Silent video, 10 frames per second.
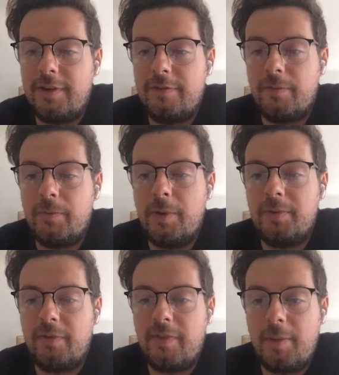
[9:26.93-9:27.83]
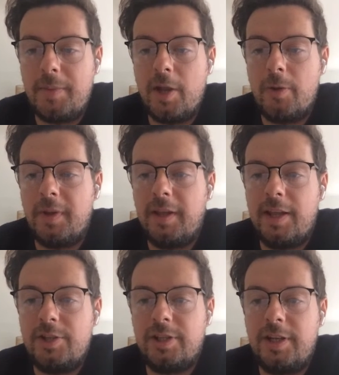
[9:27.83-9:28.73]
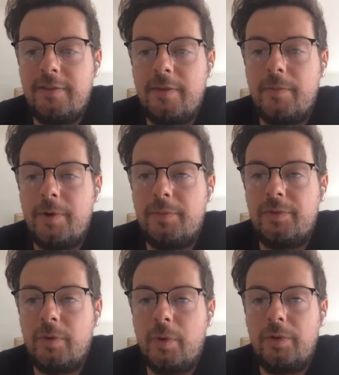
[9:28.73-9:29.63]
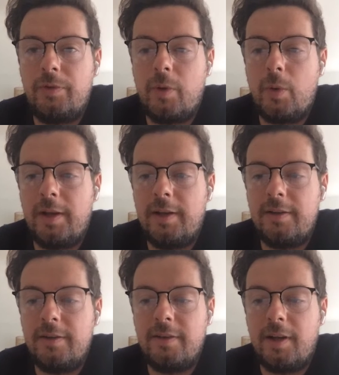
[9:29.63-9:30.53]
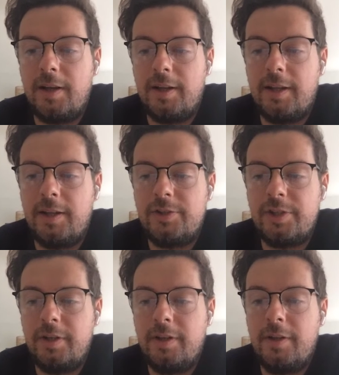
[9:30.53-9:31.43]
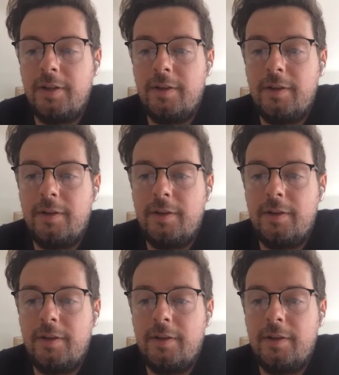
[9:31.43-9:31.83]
different rooms, whether that be open kitchen, living rooms, to quickly design a kitchen.